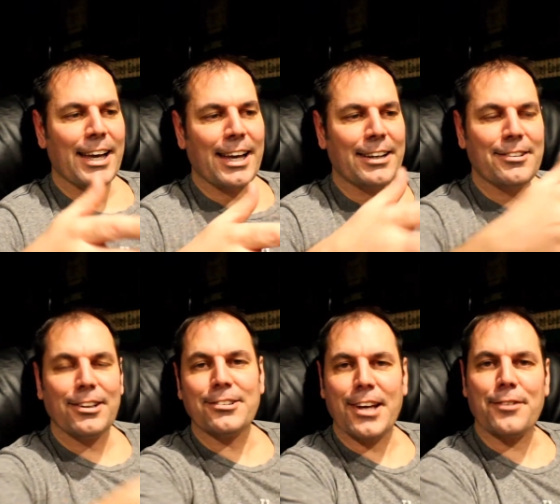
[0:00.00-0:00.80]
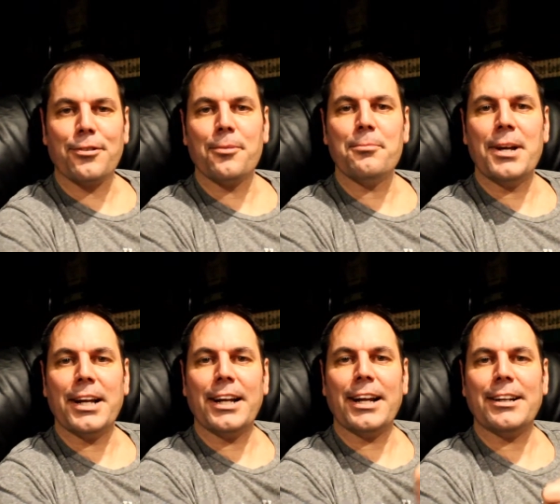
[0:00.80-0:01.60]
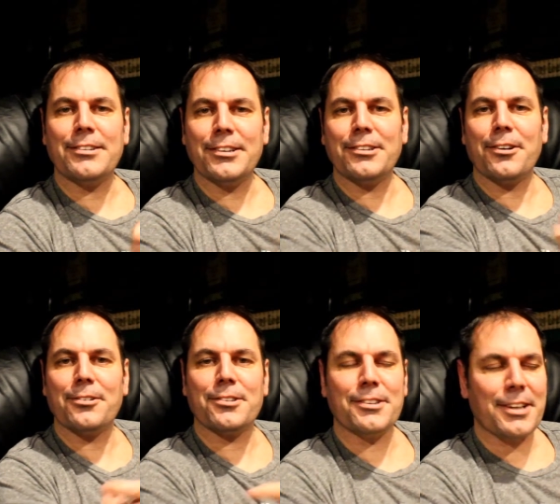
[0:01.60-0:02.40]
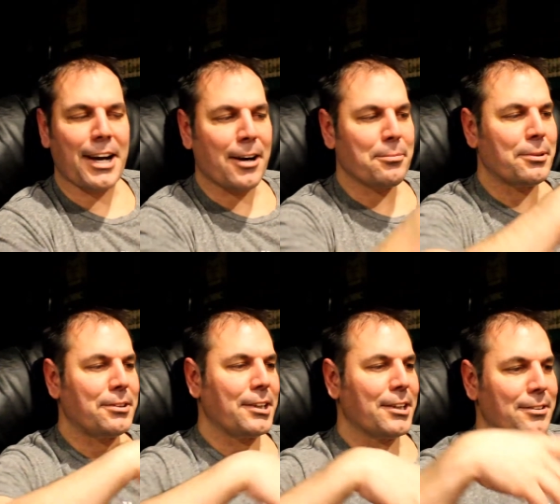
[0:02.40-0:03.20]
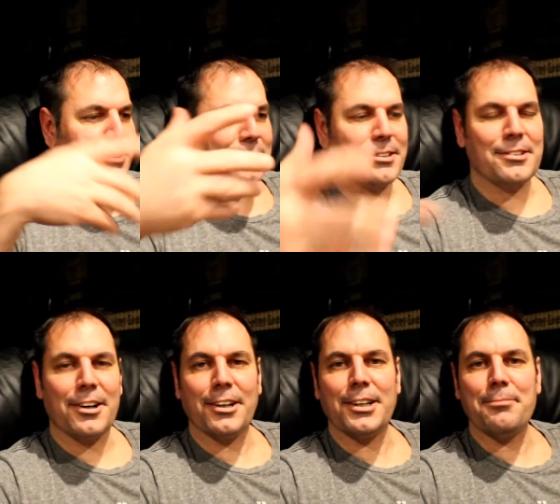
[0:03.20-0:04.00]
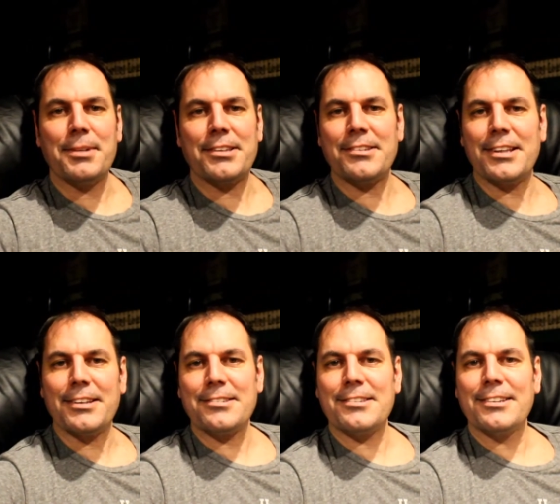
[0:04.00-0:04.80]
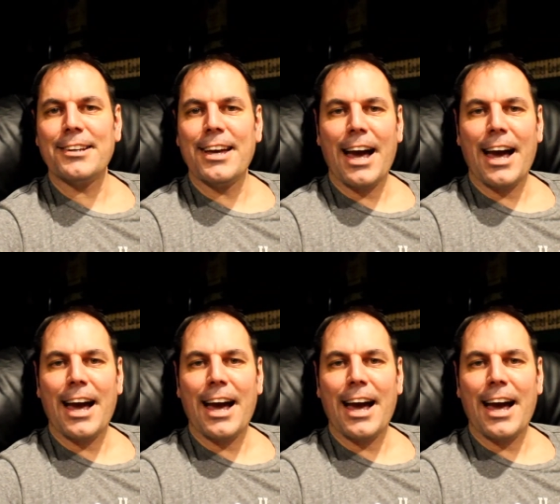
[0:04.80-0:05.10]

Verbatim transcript: and she looks at it for a minute and she shows it to Al Pacino and says, "Oh, you missed this."